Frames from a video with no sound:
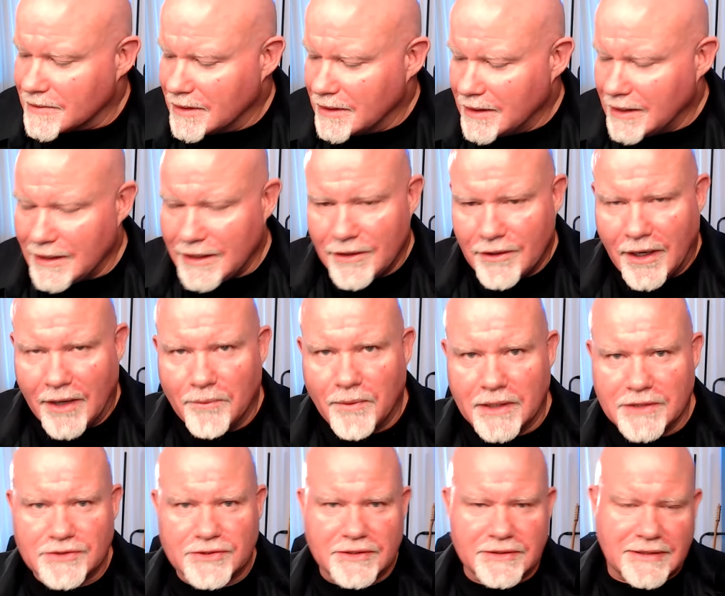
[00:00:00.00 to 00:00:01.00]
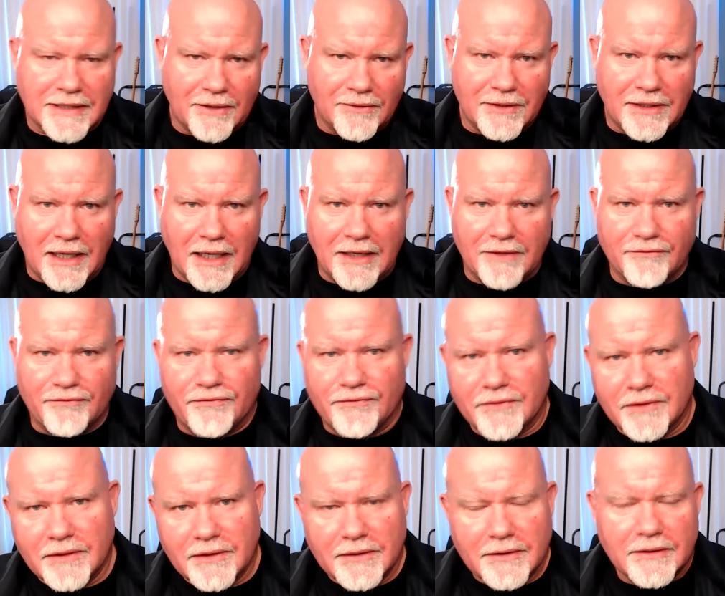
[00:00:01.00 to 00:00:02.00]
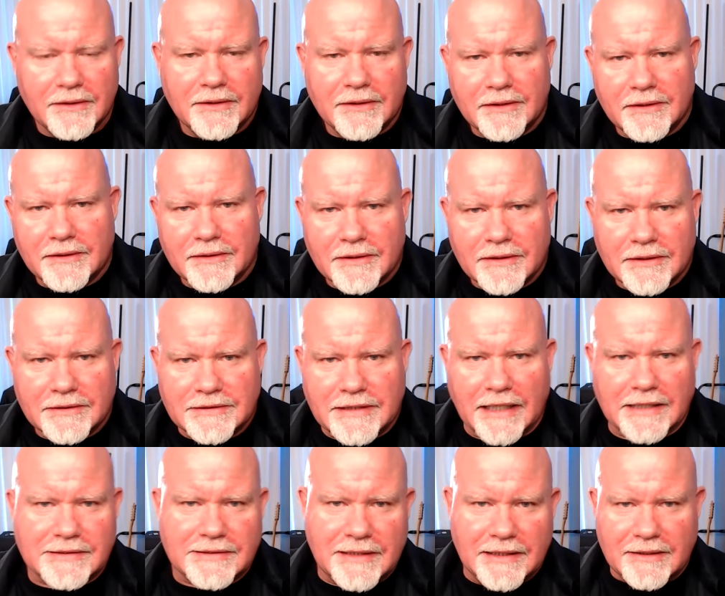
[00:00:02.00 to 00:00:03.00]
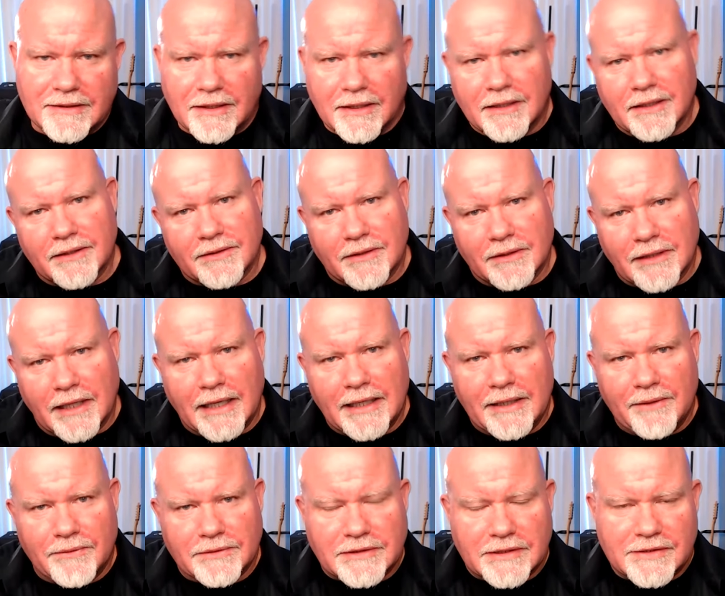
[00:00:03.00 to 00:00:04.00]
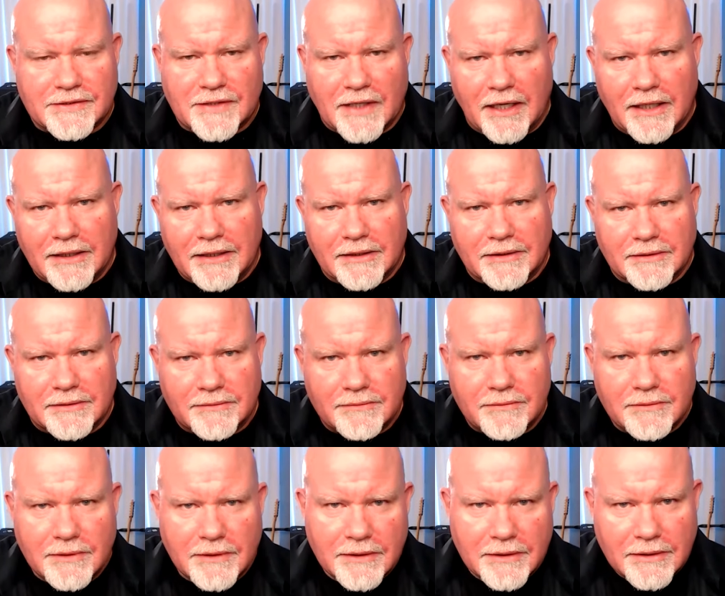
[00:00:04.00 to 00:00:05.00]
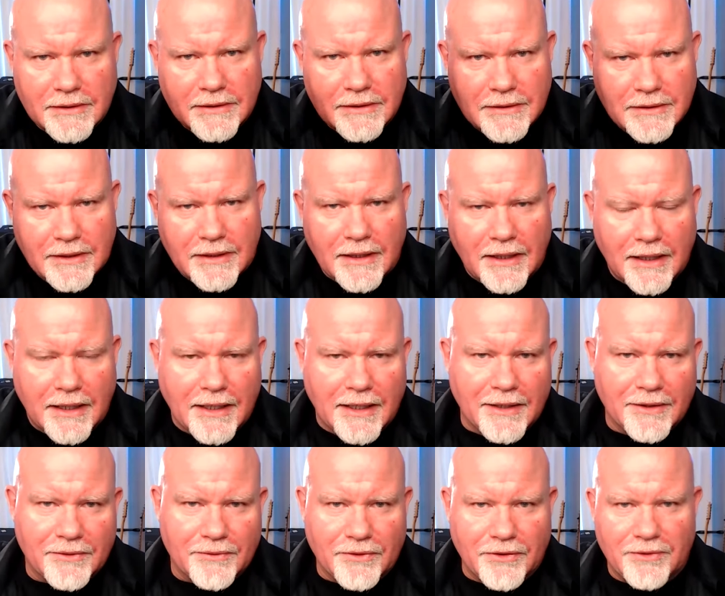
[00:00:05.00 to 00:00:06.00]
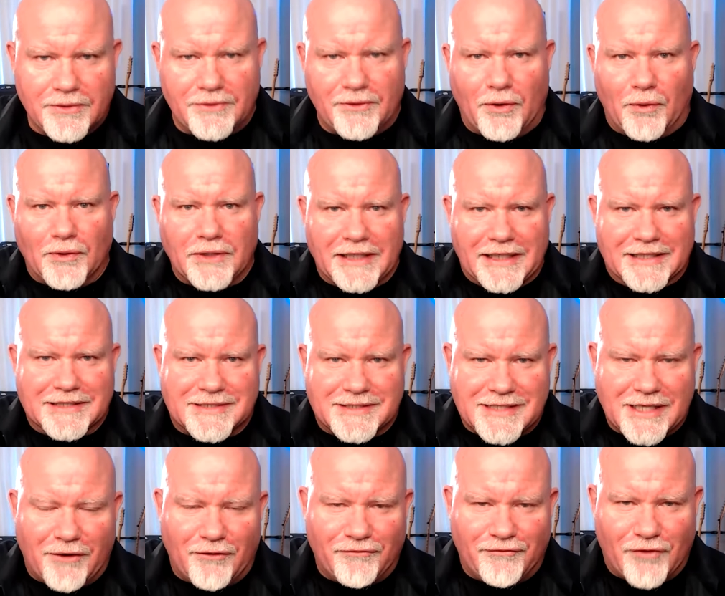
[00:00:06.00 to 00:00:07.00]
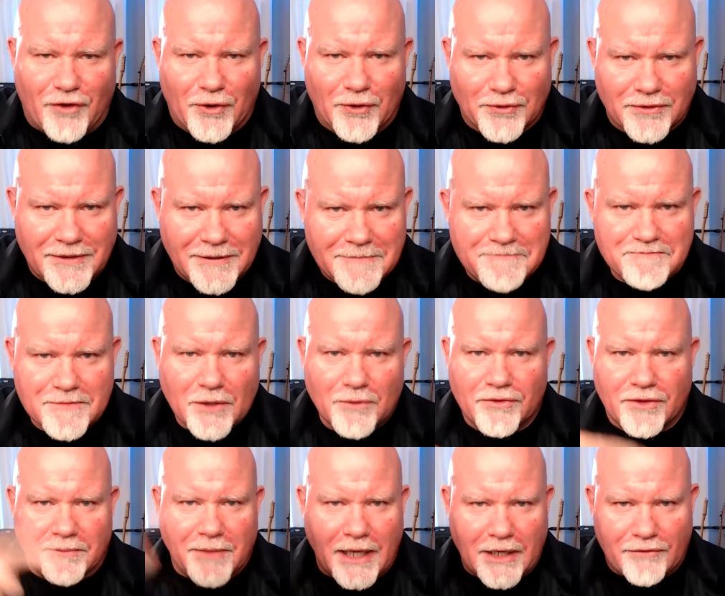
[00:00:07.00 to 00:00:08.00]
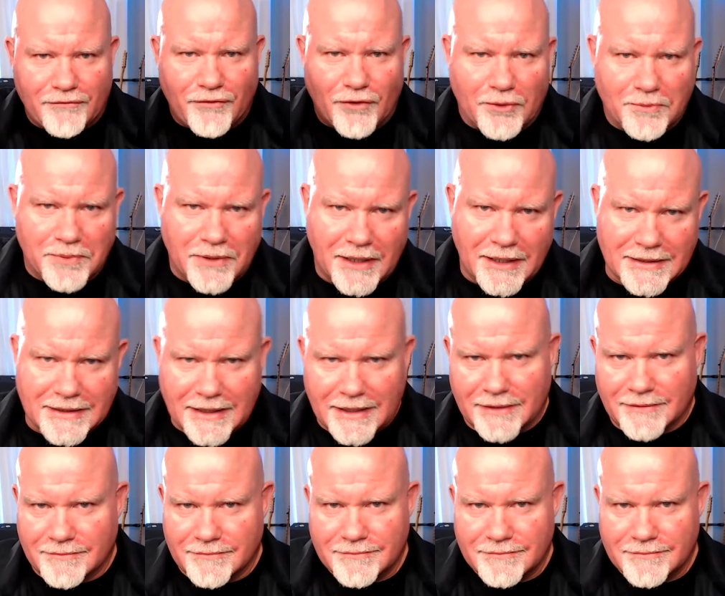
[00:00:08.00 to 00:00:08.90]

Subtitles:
Here I was just out kind of testing the lighting with the sun, and holding a cell phone with a microphone plugged in a